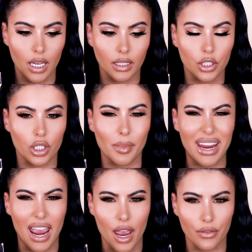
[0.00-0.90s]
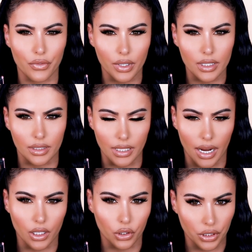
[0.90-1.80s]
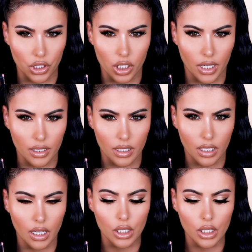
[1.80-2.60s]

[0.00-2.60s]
These are my everyday Crease Shades.